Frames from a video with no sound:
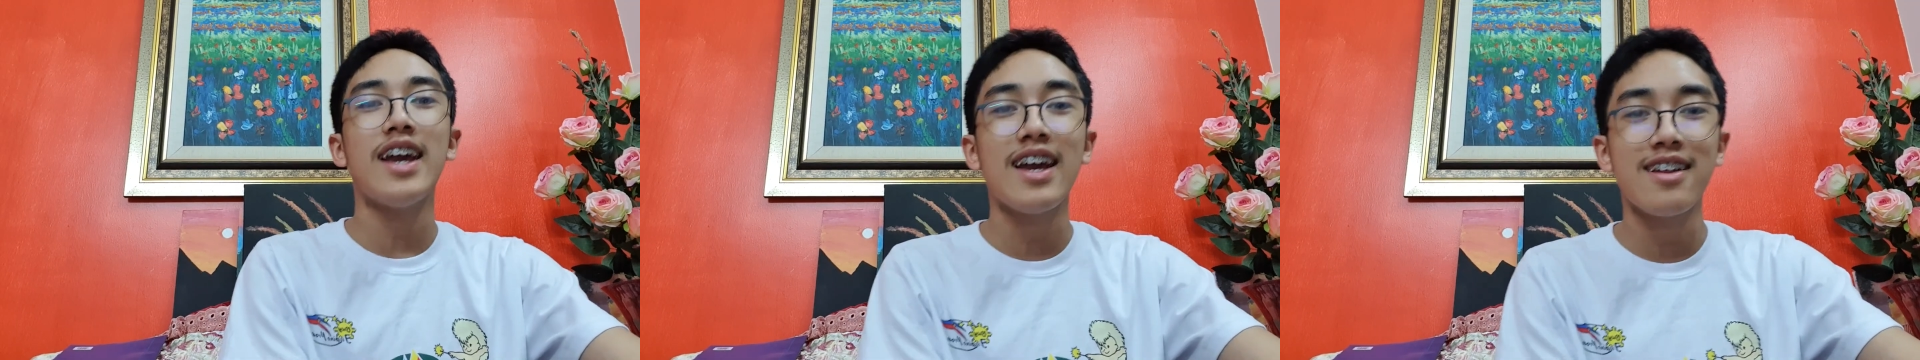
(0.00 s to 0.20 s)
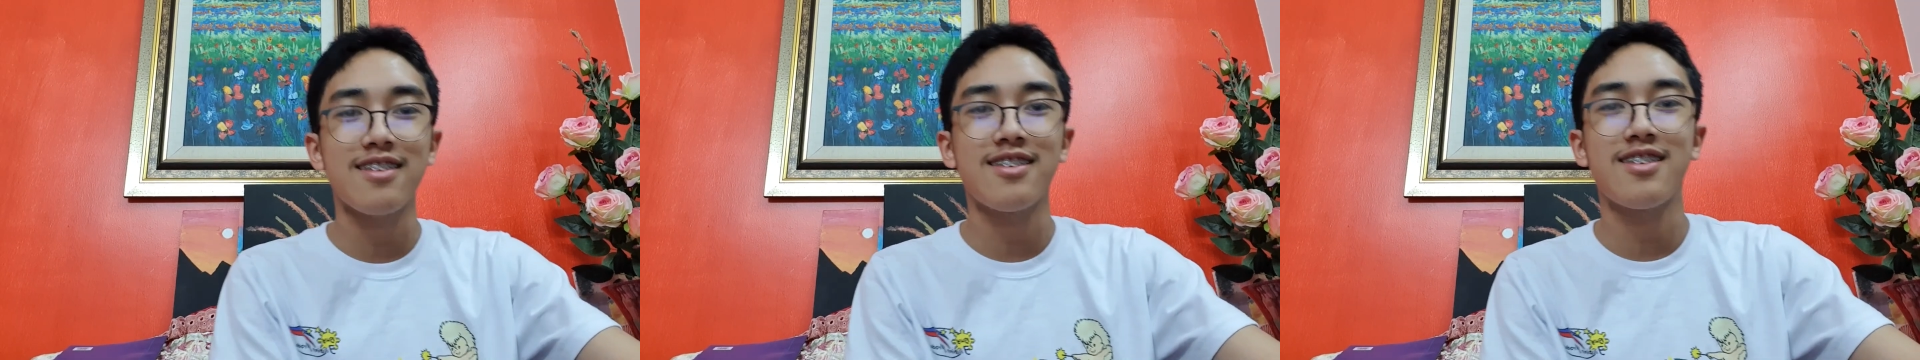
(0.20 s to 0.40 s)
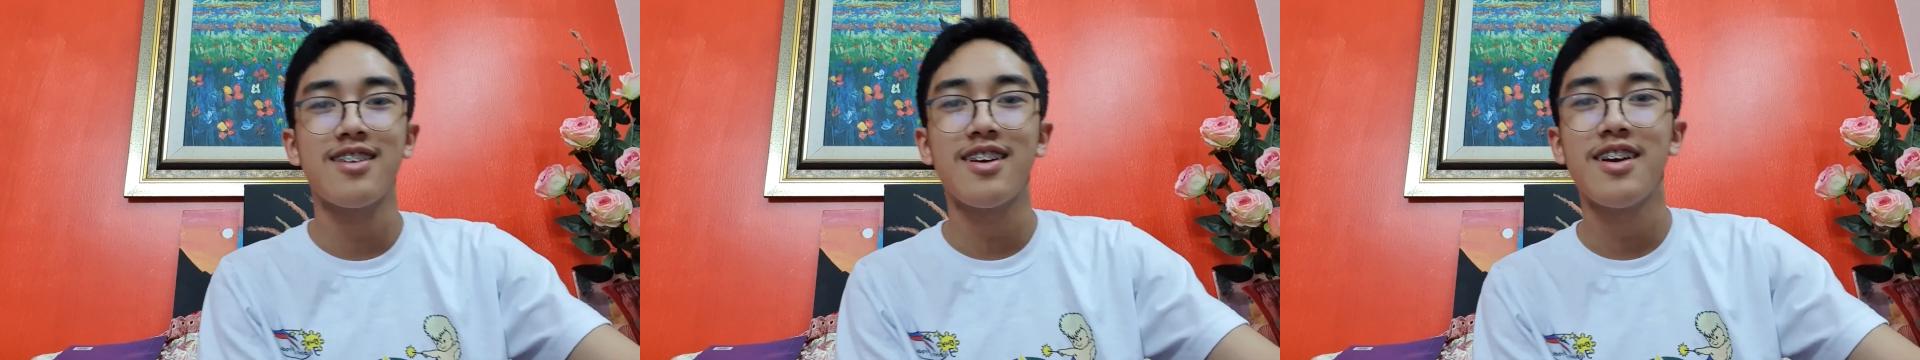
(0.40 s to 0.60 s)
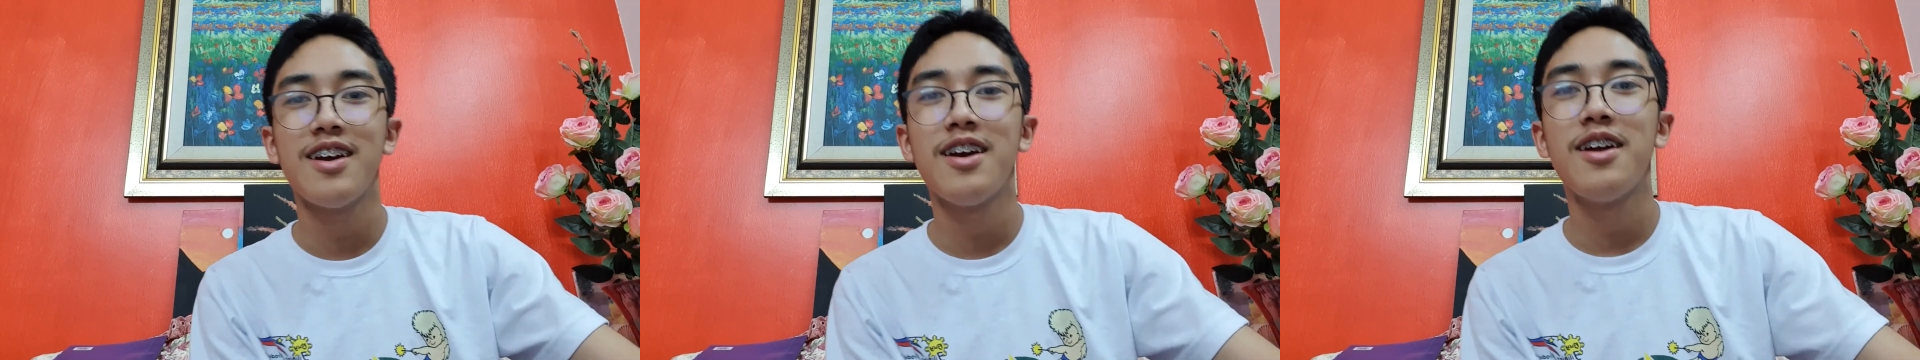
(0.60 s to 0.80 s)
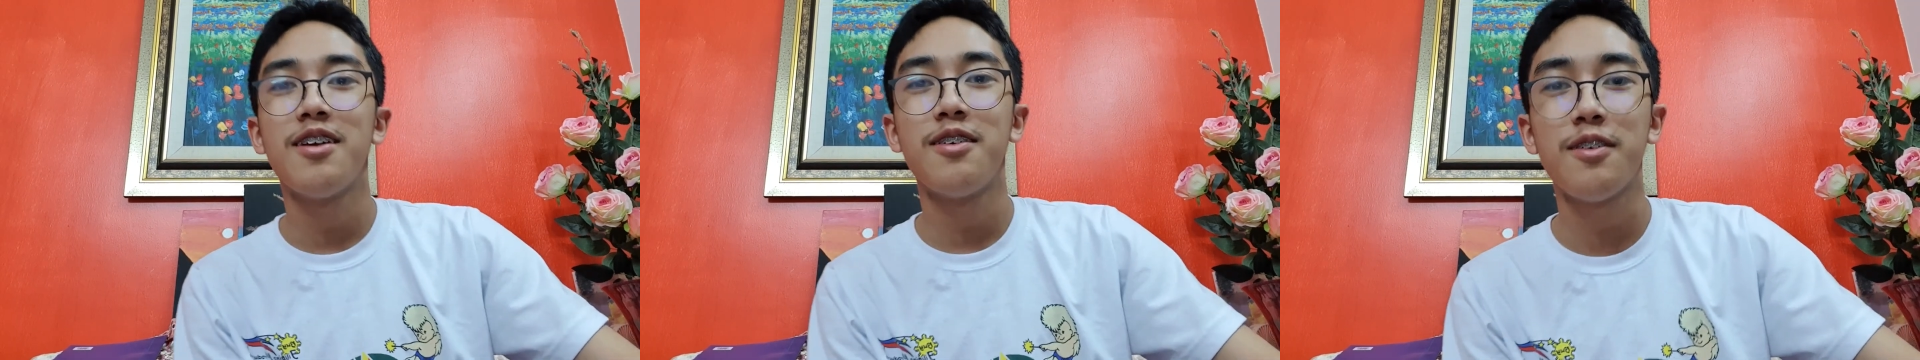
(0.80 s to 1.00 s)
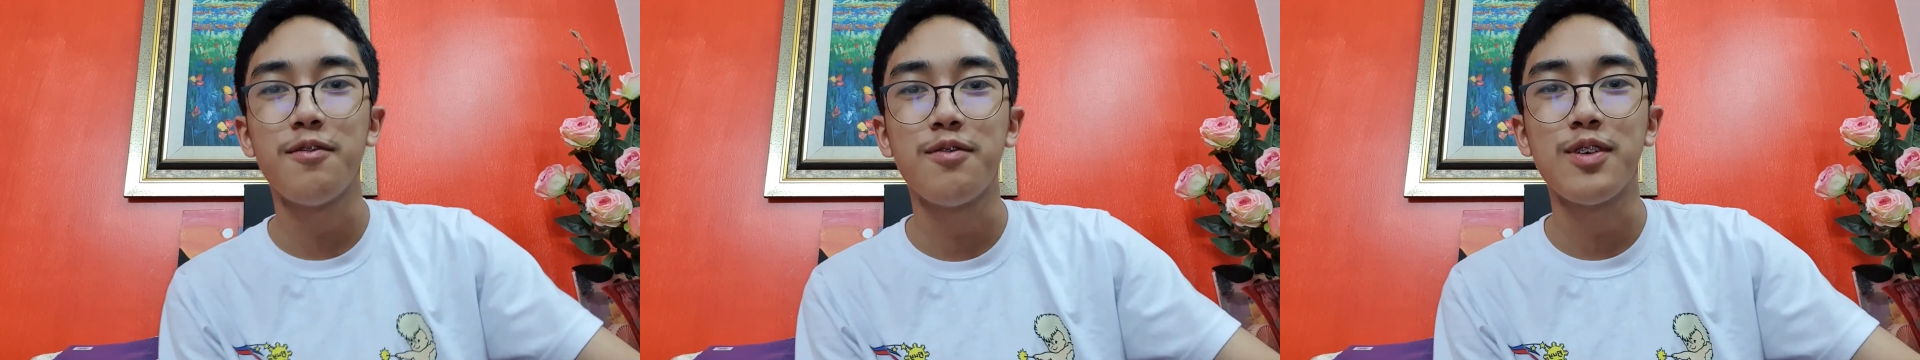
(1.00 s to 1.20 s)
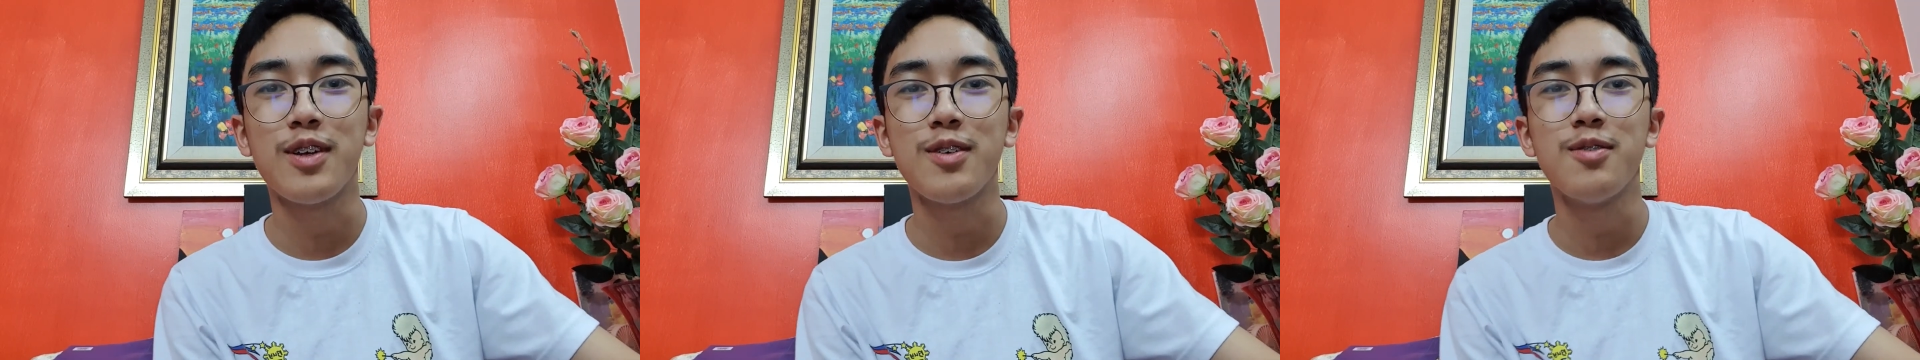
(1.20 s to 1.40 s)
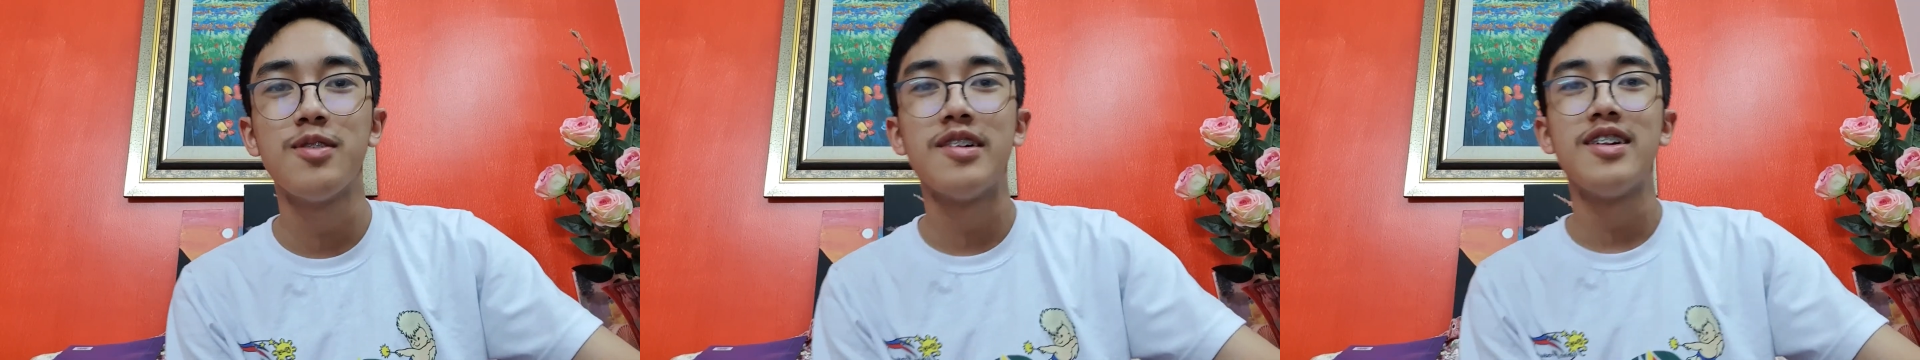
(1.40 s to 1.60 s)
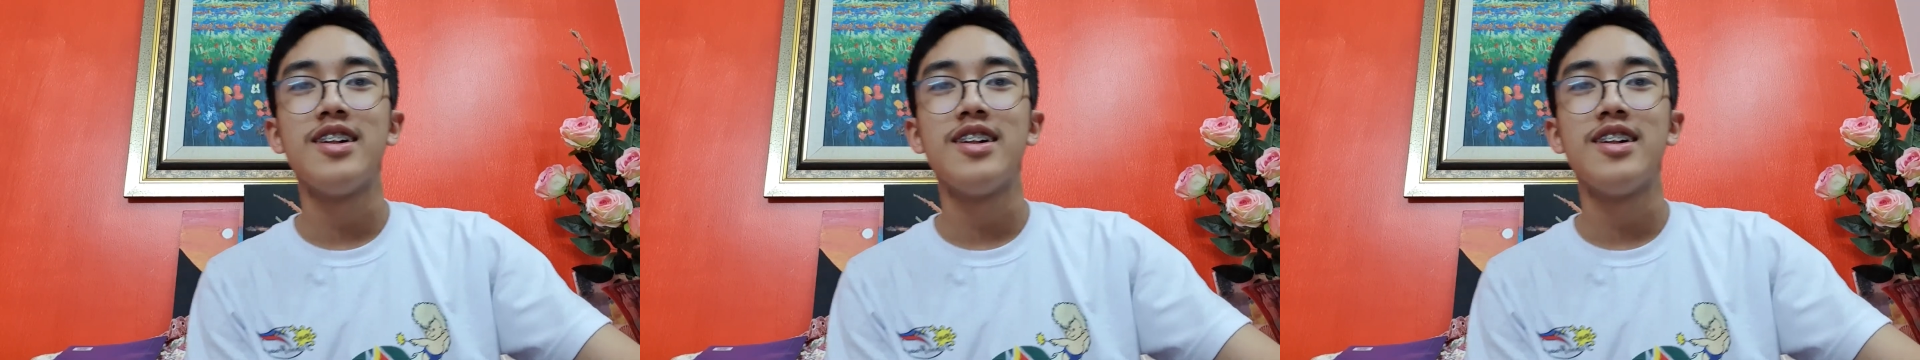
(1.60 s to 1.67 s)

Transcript: S review,